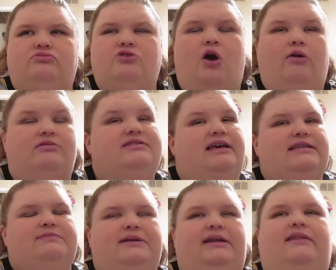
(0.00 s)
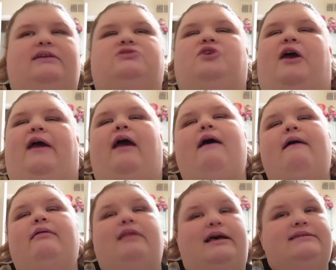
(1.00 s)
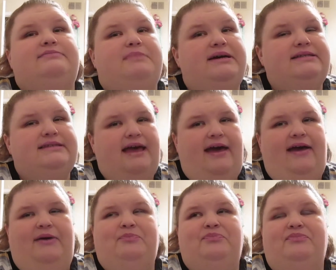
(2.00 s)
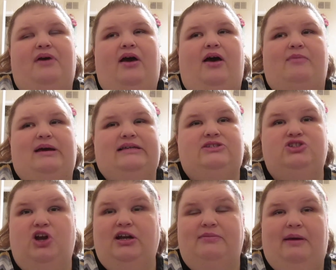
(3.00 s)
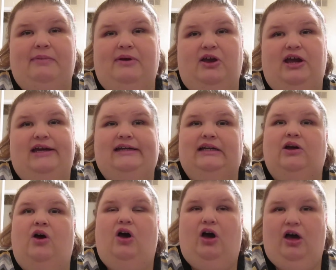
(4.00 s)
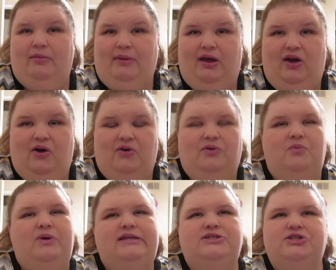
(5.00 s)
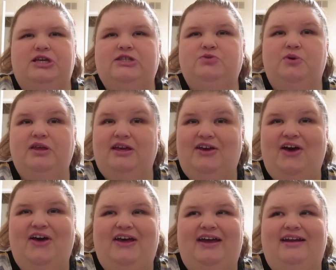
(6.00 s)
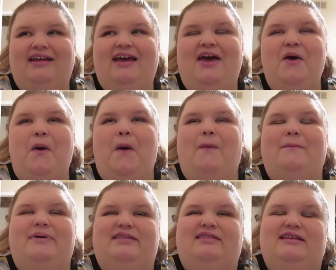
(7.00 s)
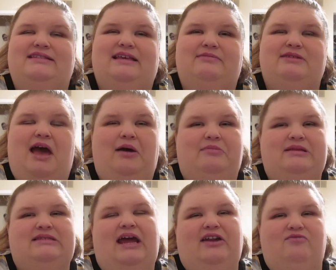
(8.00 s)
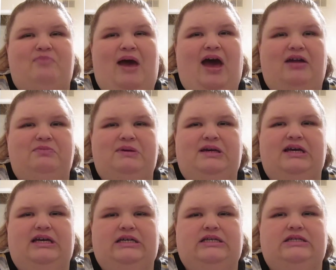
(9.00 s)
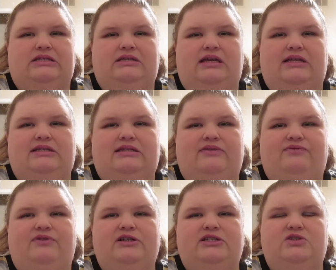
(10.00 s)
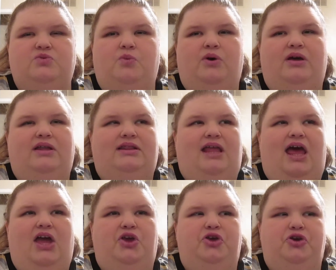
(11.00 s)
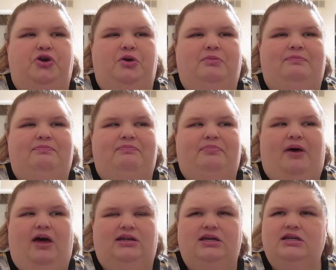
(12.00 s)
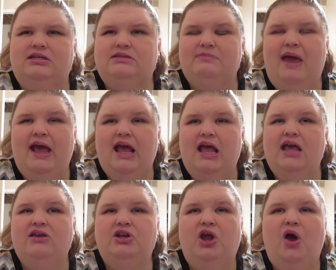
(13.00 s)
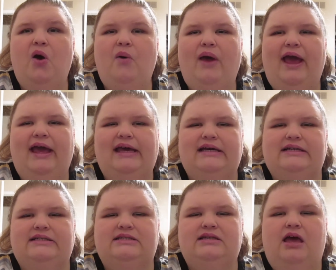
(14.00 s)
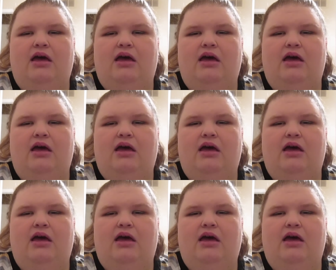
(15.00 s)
it was last Monday, that's right. Last Monday, I started my period on my own, which is really good, but at the same time, it's kind of bad because it's the first one that your body is making, and